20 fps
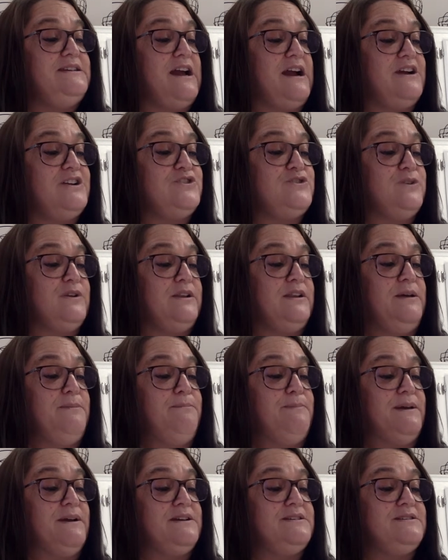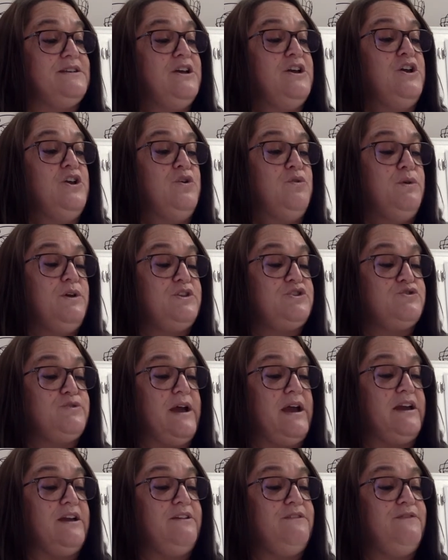Doctor Olympics with
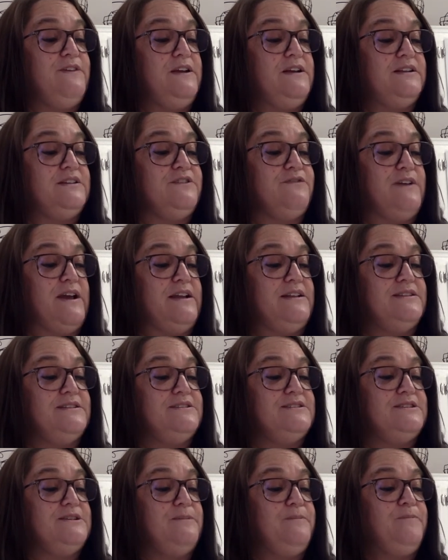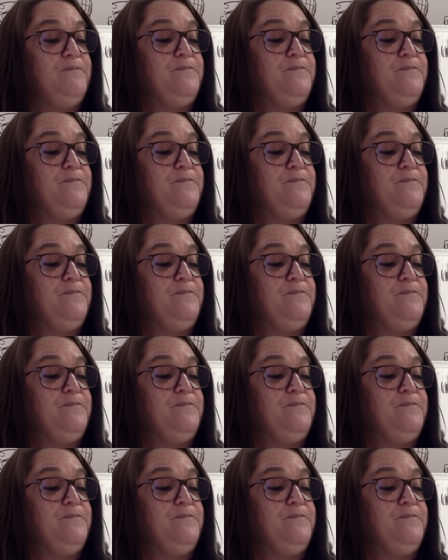track and field events.